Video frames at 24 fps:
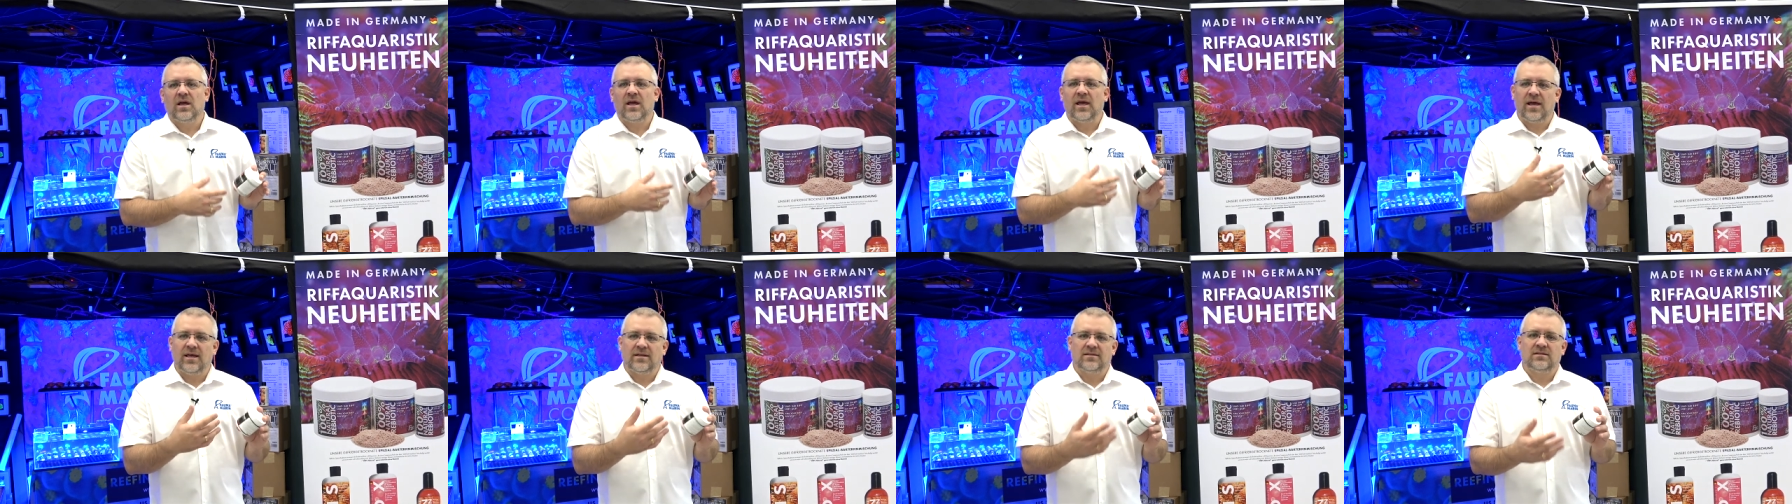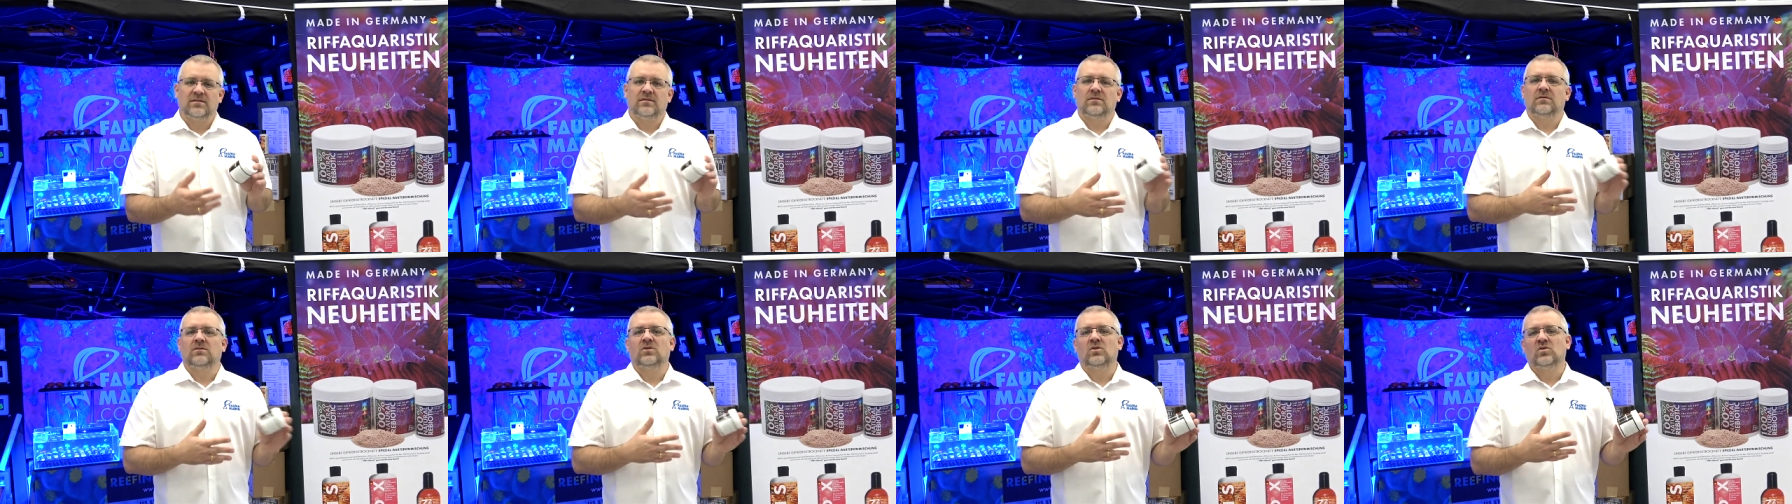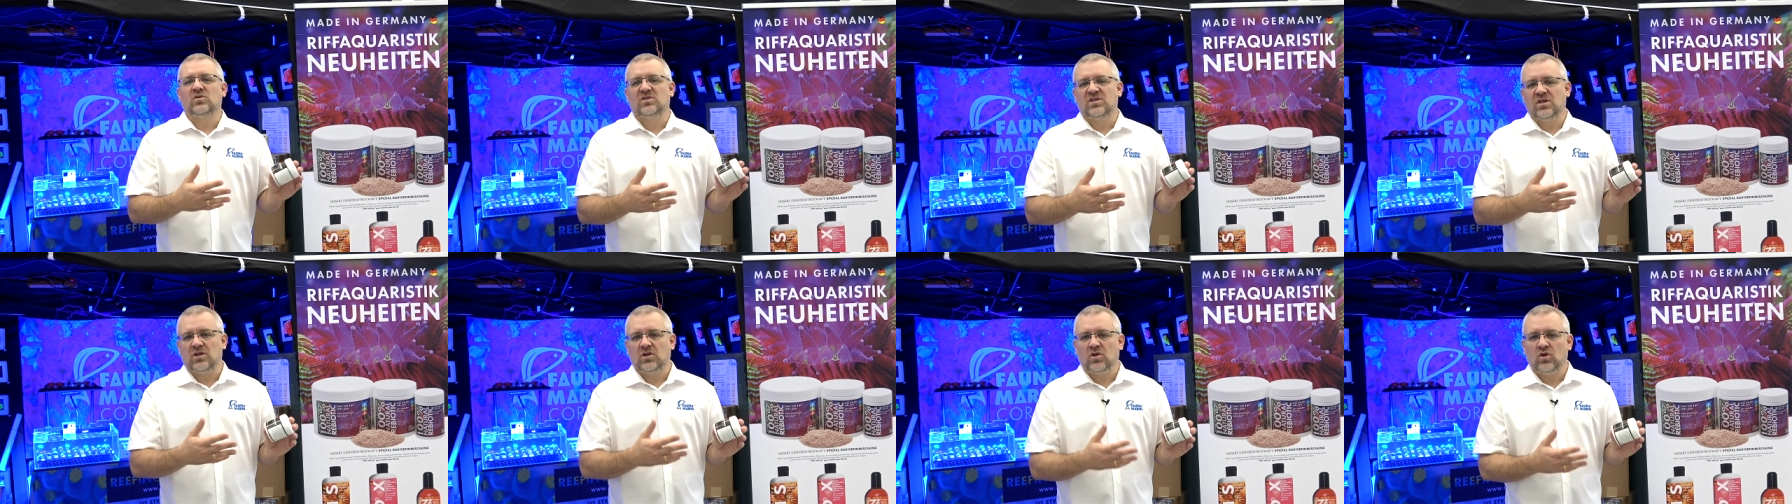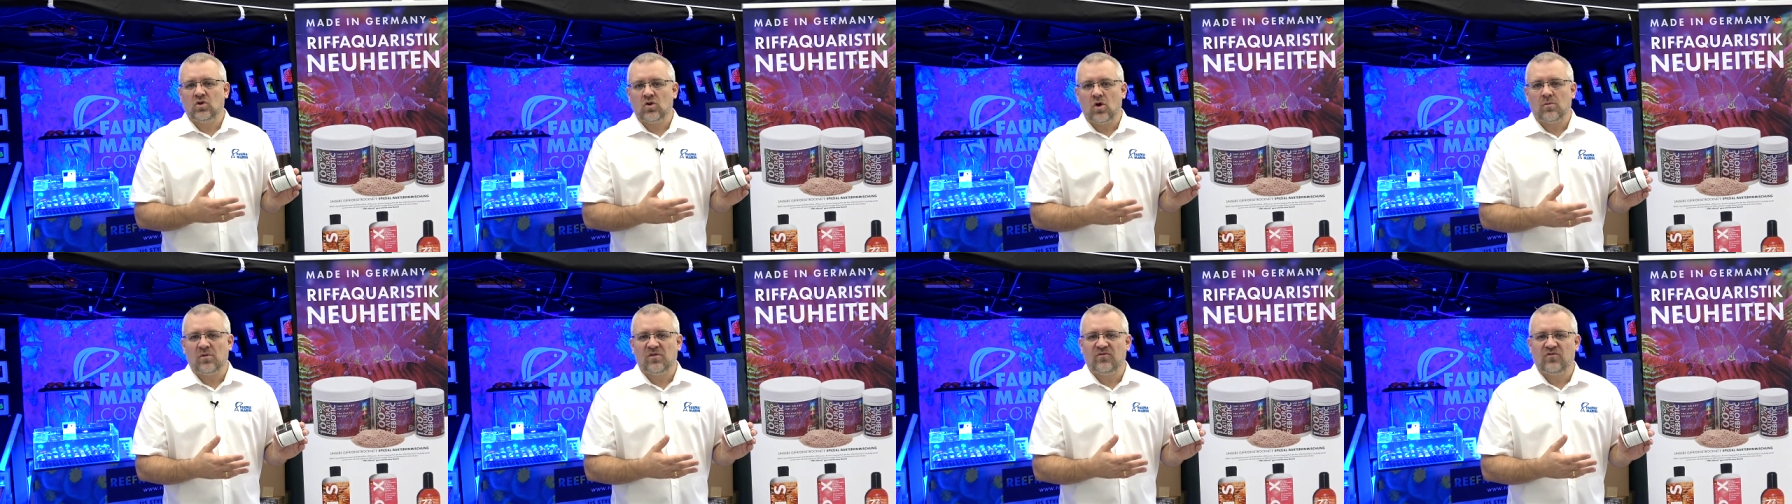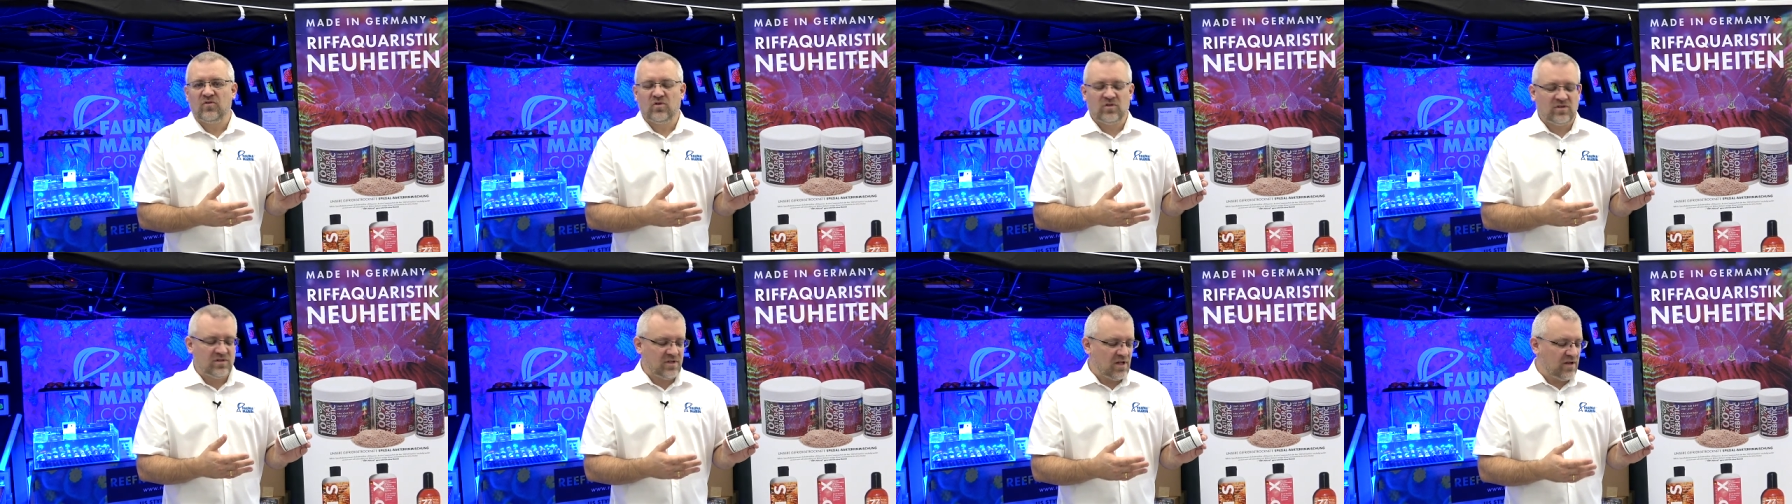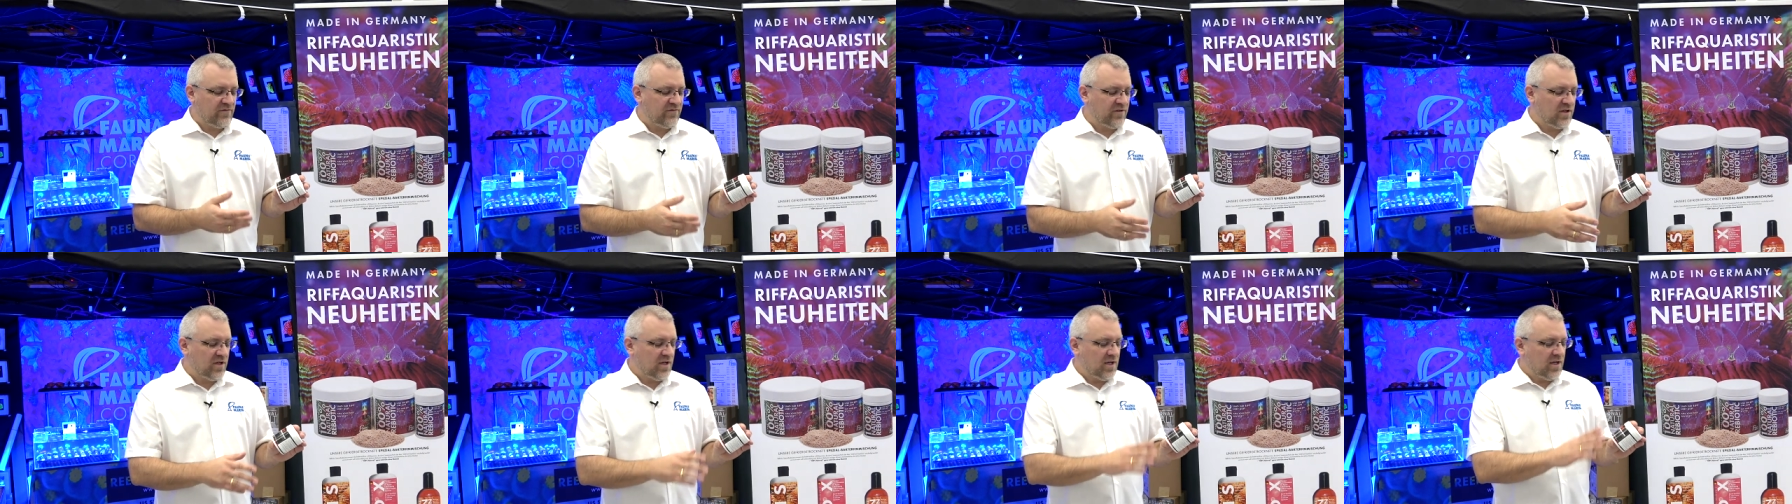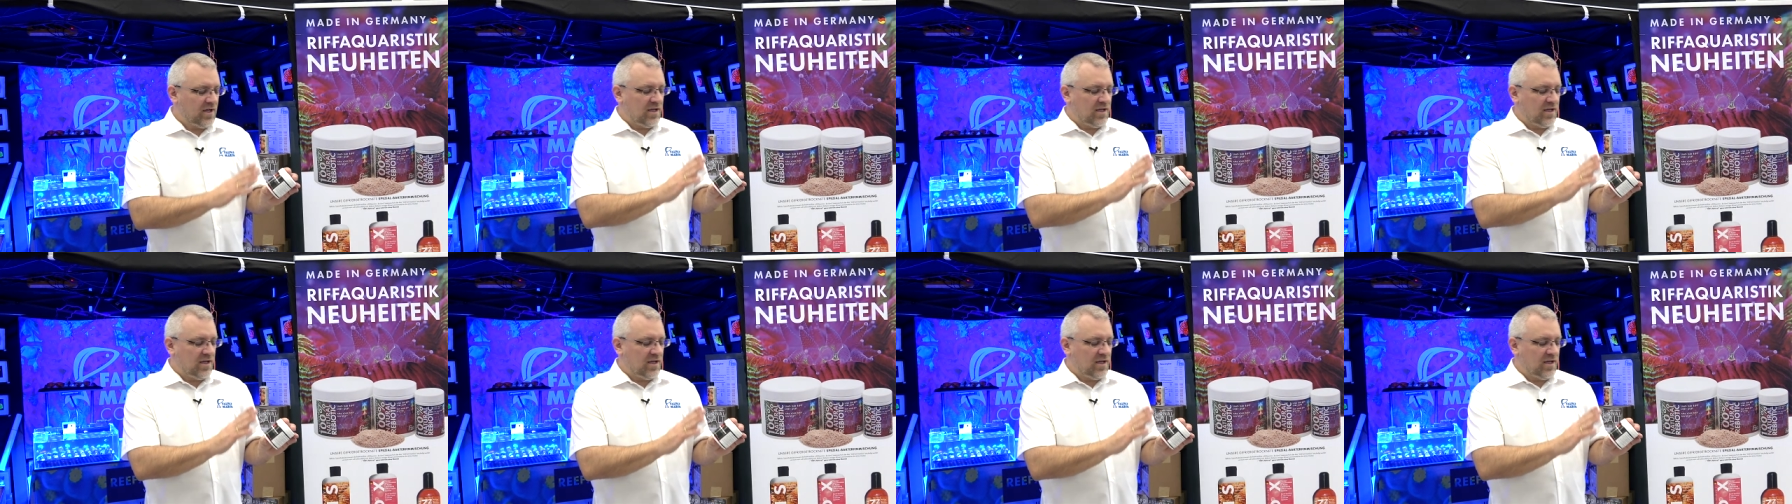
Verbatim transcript: as using normal food stuff.